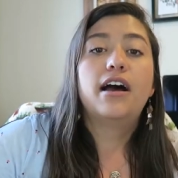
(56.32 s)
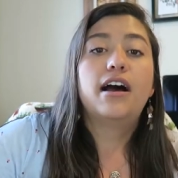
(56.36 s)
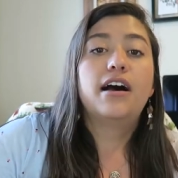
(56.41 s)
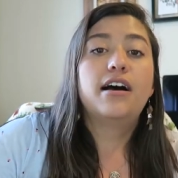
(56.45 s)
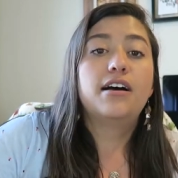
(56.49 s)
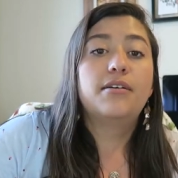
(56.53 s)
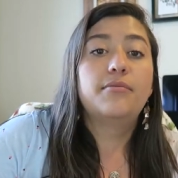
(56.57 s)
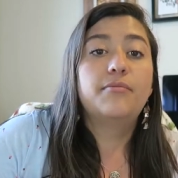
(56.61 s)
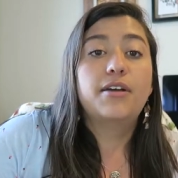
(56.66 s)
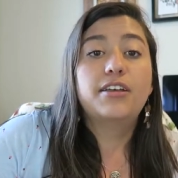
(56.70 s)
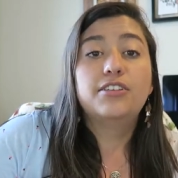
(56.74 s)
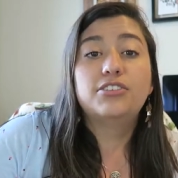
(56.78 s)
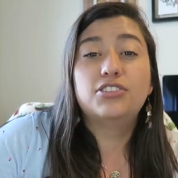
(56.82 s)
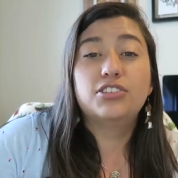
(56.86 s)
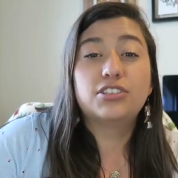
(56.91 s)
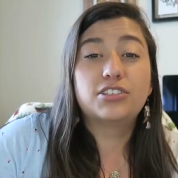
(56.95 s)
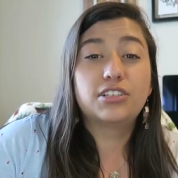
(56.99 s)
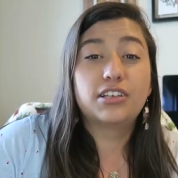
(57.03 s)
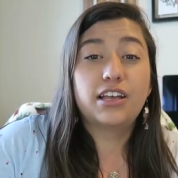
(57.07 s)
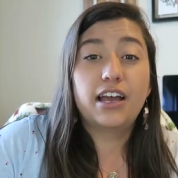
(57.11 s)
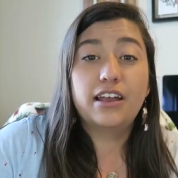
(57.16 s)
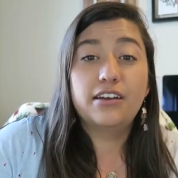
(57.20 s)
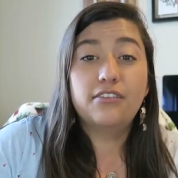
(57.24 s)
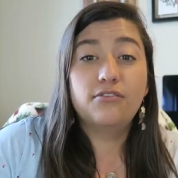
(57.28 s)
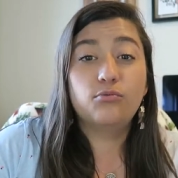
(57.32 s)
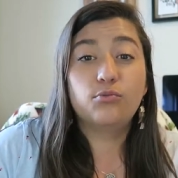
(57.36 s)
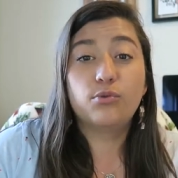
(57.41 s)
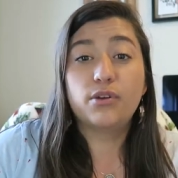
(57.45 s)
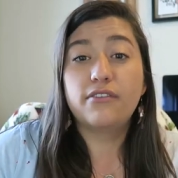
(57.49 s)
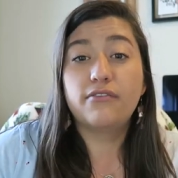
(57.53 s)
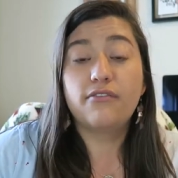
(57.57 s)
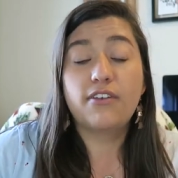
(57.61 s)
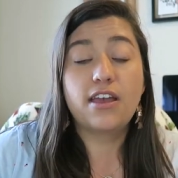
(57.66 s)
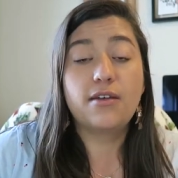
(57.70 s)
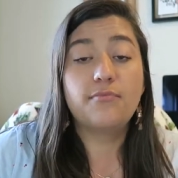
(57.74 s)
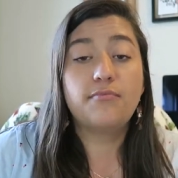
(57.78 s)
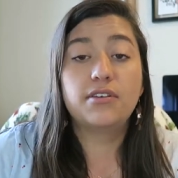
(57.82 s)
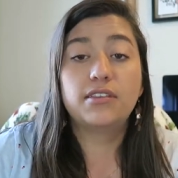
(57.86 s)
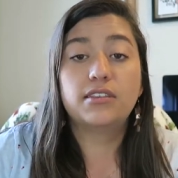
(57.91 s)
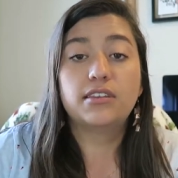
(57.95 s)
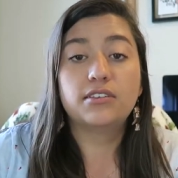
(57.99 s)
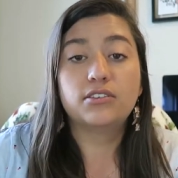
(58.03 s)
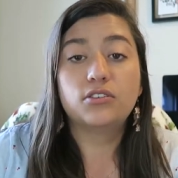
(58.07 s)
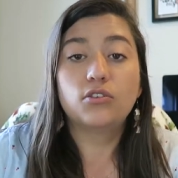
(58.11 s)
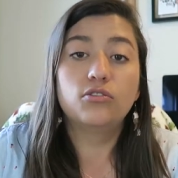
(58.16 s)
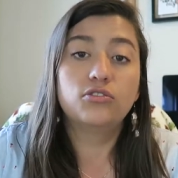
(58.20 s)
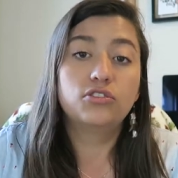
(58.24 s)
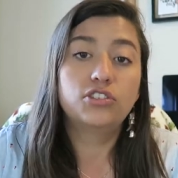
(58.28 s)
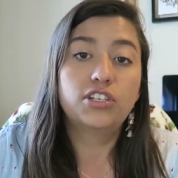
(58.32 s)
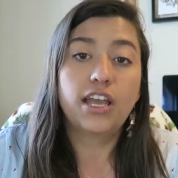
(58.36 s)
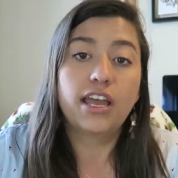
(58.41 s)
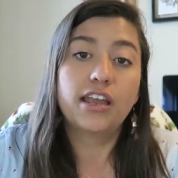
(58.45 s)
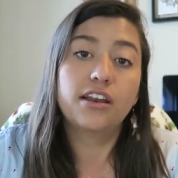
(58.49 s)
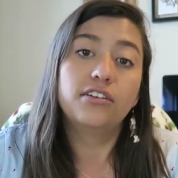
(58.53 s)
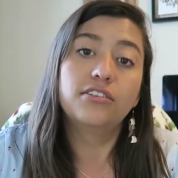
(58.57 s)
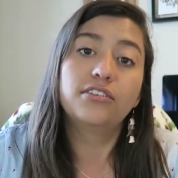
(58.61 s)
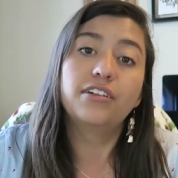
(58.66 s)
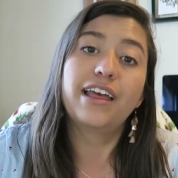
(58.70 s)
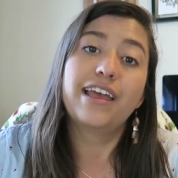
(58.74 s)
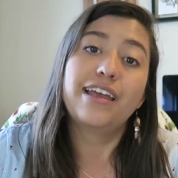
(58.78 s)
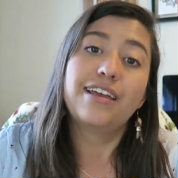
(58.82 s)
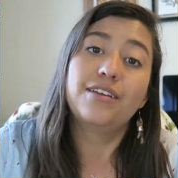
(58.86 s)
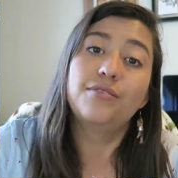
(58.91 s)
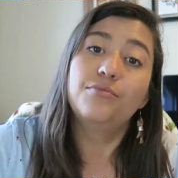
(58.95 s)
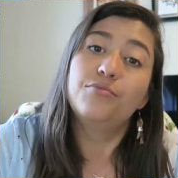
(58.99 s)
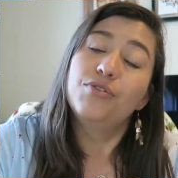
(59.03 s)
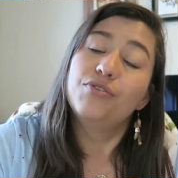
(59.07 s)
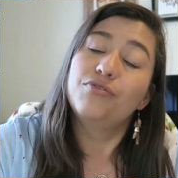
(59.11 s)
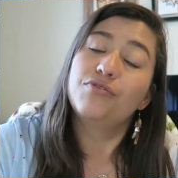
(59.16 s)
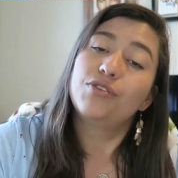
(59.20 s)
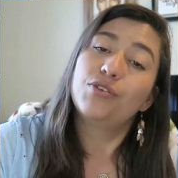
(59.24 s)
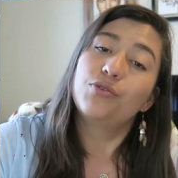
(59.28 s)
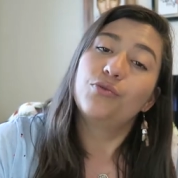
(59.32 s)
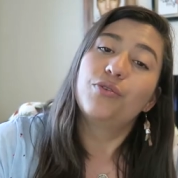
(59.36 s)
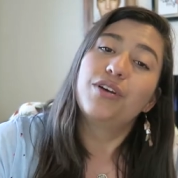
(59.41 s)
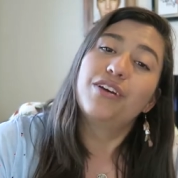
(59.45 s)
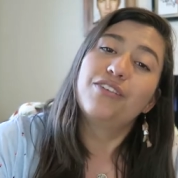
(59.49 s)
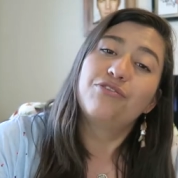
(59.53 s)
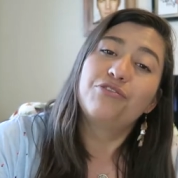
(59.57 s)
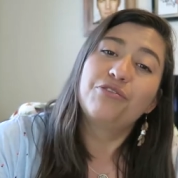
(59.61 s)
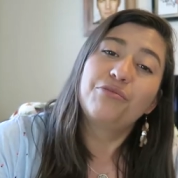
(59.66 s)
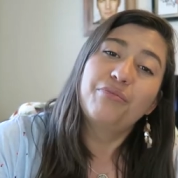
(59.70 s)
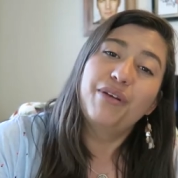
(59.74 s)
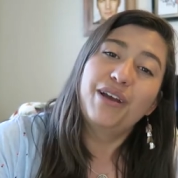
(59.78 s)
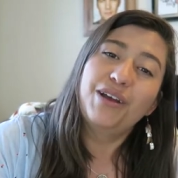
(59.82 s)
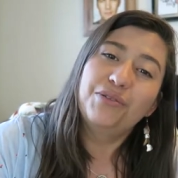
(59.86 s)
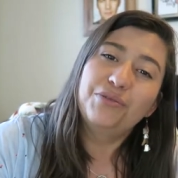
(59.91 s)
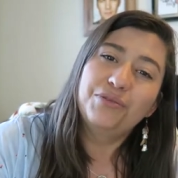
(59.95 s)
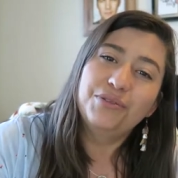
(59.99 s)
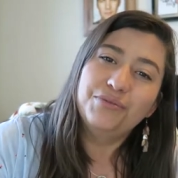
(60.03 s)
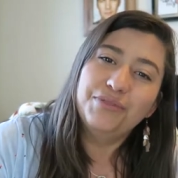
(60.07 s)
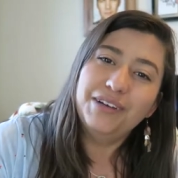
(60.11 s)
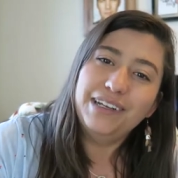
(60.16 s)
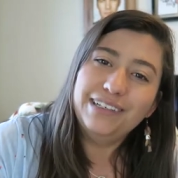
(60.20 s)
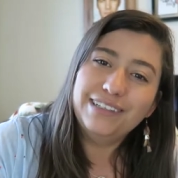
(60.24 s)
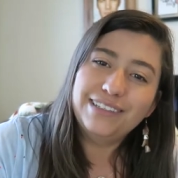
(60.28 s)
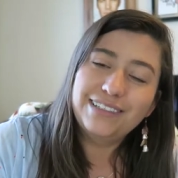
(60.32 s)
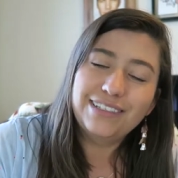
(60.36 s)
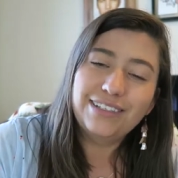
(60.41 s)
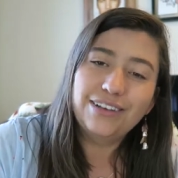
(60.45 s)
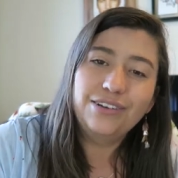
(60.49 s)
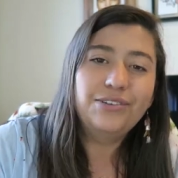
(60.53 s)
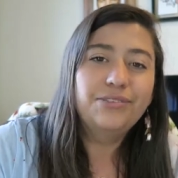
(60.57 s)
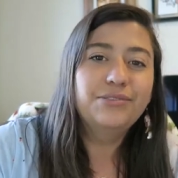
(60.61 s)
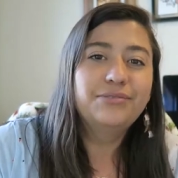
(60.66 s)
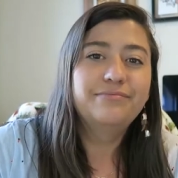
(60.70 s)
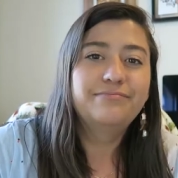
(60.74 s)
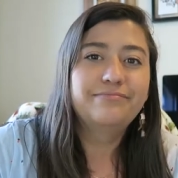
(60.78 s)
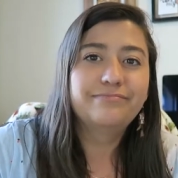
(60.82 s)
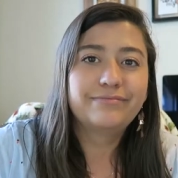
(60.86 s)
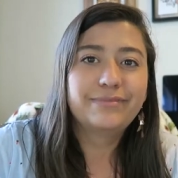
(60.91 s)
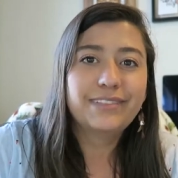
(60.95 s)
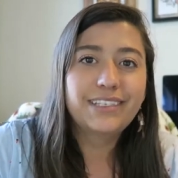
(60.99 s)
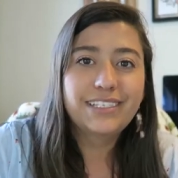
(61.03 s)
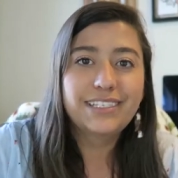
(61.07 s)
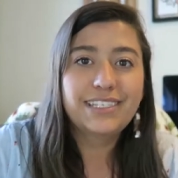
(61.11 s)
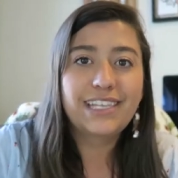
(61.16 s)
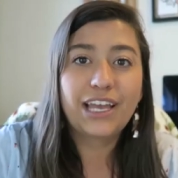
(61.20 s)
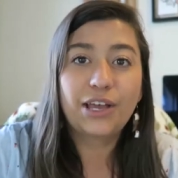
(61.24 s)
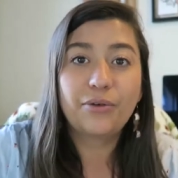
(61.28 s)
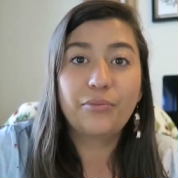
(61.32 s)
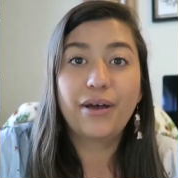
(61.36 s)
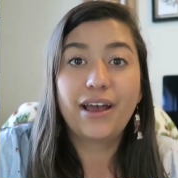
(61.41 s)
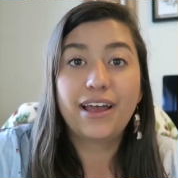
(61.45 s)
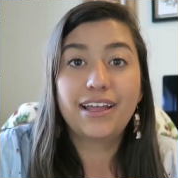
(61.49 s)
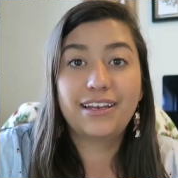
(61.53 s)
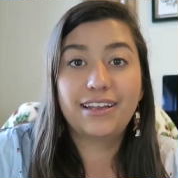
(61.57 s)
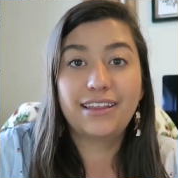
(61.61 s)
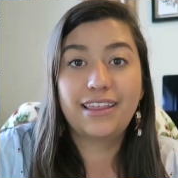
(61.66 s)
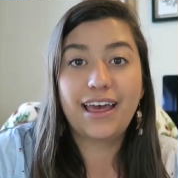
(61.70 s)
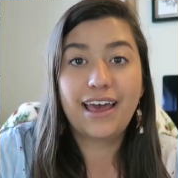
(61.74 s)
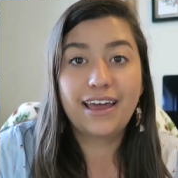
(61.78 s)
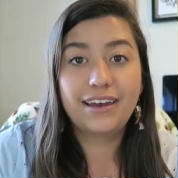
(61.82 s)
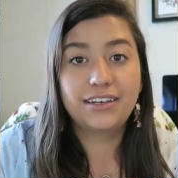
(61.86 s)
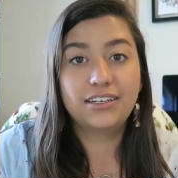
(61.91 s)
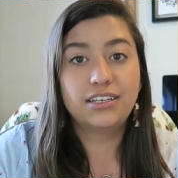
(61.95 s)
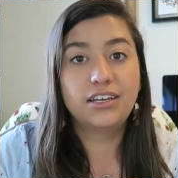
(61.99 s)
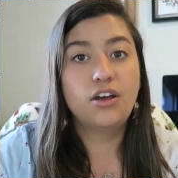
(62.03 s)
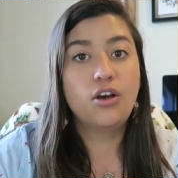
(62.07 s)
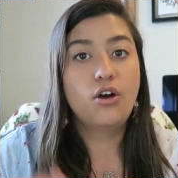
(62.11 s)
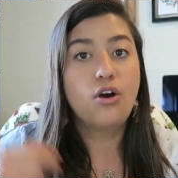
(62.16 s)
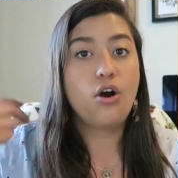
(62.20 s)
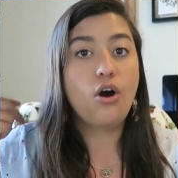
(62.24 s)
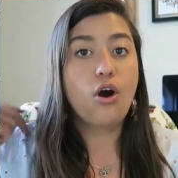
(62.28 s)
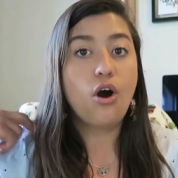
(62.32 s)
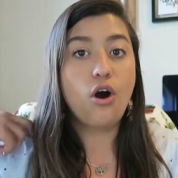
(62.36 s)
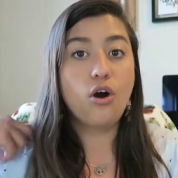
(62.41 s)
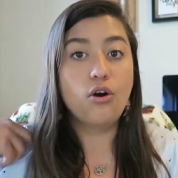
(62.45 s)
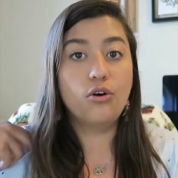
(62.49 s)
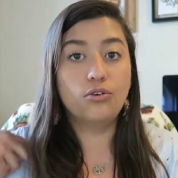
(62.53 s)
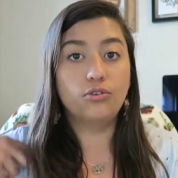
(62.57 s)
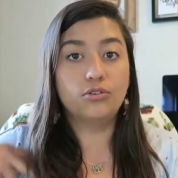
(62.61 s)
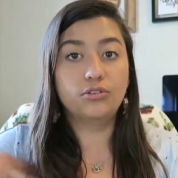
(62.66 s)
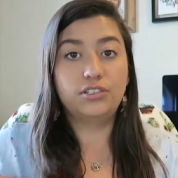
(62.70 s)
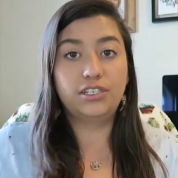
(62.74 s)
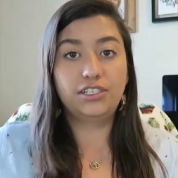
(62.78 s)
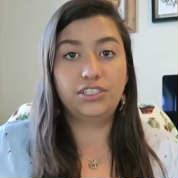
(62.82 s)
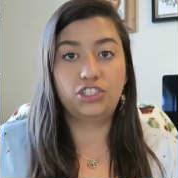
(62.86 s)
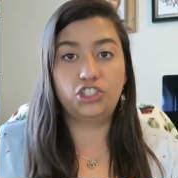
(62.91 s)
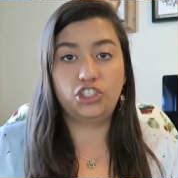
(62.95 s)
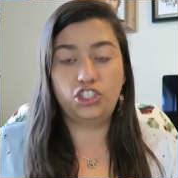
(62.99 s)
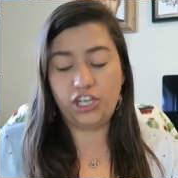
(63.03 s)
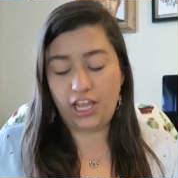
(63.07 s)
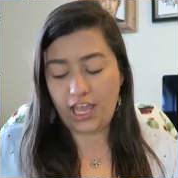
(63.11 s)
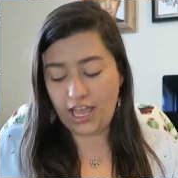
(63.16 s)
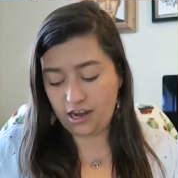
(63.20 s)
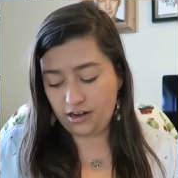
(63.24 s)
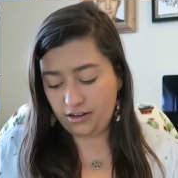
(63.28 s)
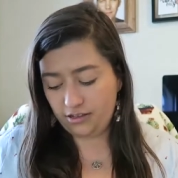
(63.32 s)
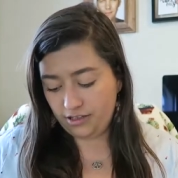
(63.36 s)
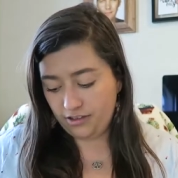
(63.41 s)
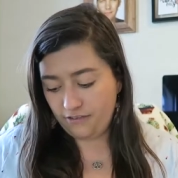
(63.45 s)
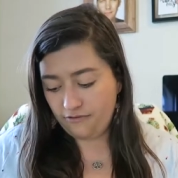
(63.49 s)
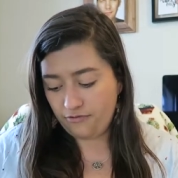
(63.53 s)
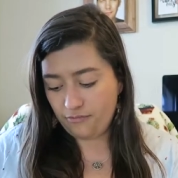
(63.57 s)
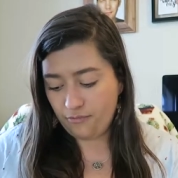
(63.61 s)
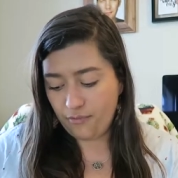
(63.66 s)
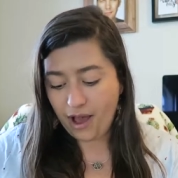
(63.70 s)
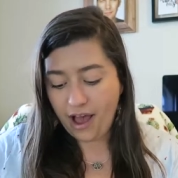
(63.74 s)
um, and just kind of revamping this whole channel and moving away from my old one. So say goodbye to that old channel of